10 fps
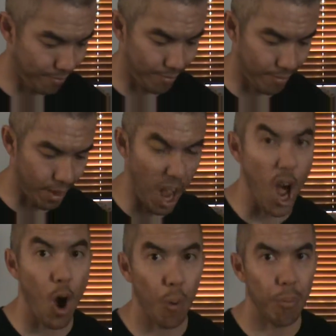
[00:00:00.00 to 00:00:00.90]
I
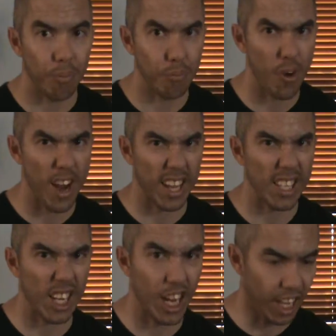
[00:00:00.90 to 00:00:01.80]
hope, pray
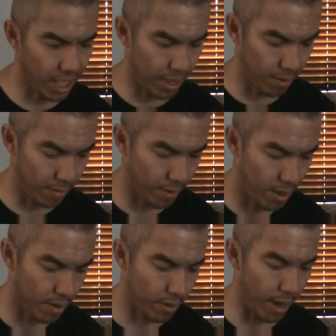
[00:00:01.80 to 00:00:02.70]
it's unlikely.
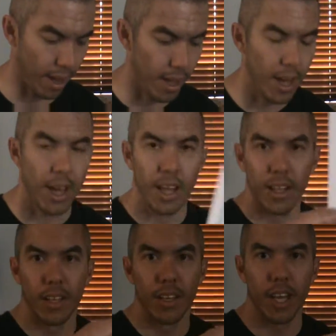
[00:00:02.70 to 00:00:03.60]
Okay.
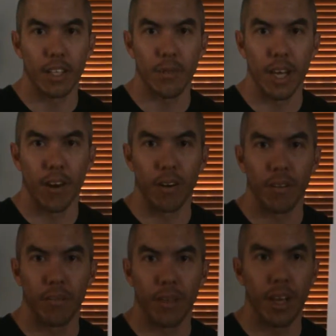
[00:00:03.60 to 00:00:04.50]
Next letter
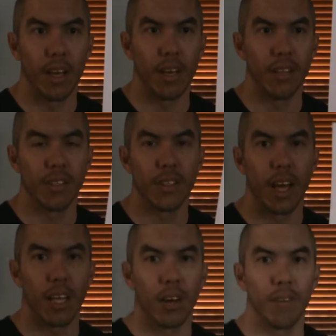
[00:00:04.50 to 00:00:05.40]
is
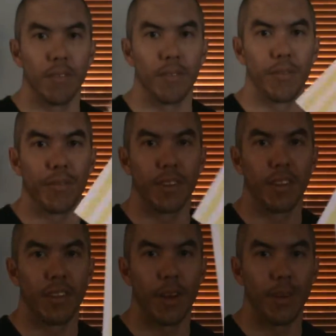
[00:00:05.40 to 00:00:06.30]
hello.
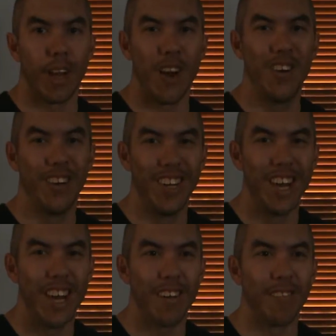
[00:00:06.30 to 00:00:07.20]
There we go.
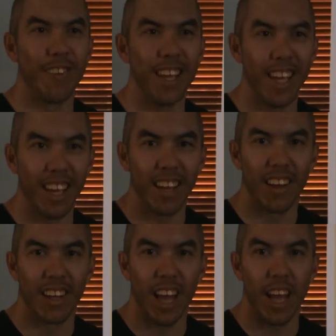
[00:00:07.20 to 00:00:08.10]
V.
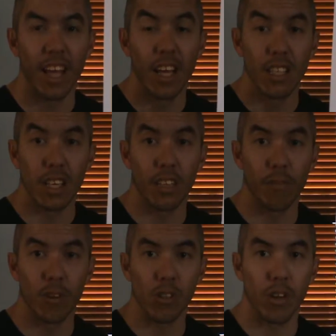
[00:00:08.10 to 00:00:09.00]
Okay? It's like the
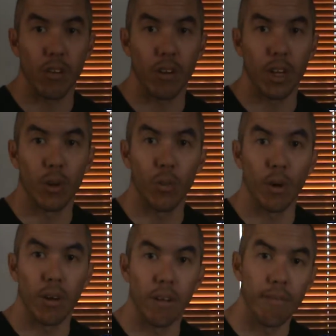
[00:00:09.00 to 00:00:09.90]
first letter in the
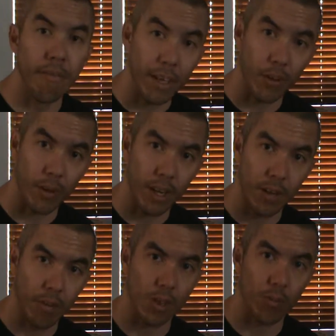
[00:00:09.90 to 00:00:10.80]
word victory,
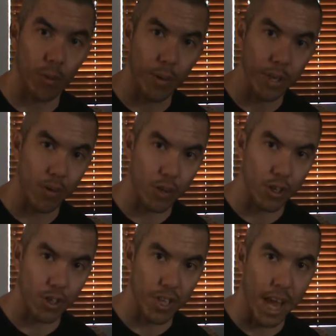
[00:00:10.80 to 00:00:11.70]
which is what we as
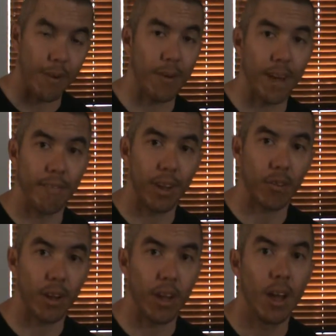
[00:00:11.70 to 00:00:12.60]
Christians have. We have
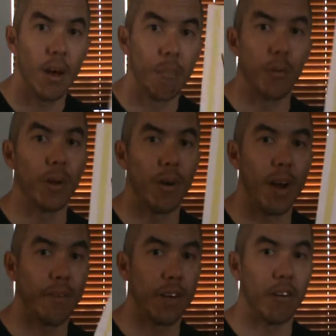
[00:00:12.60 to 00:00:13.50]
victory, but we don't
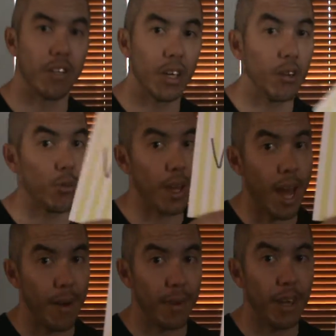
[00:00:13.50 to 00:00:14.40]
have it in ourselves. We
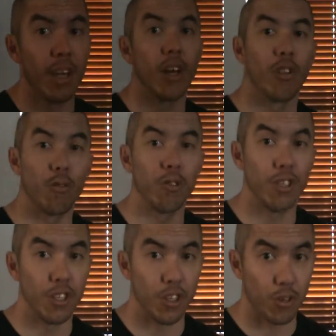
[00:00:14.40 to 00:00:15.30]
have it through
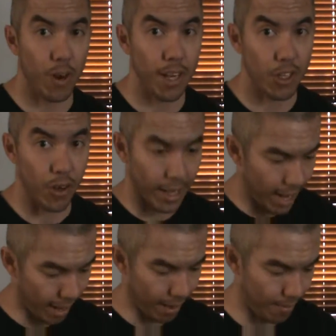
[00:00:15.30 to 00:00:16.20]
Jesus Christ, our
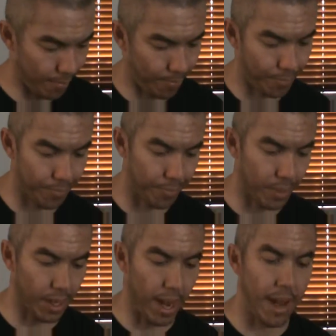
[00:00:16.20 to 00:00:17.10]
King.
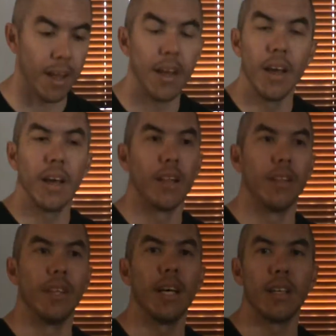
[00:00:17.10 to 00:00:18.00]
Okay?
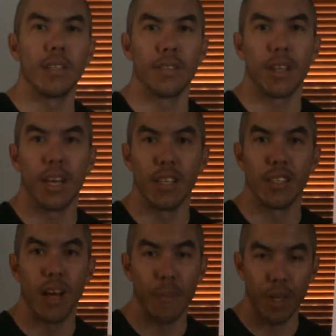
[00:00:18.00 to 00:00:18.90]
This is
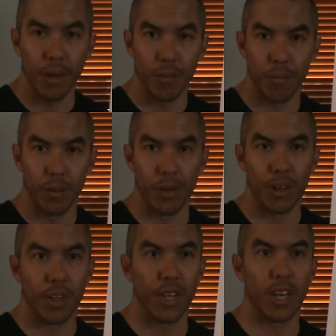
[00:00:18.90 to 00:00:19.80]
W. Moving on
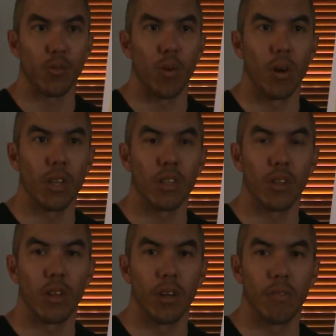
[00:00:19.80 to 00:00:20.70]
to the next word. It's
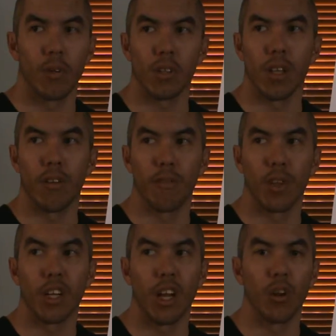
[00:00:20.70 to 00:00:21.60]
the first letter for
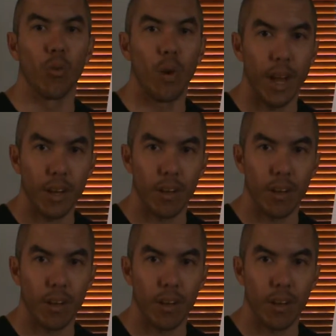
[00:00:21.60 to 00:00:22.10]
the color white,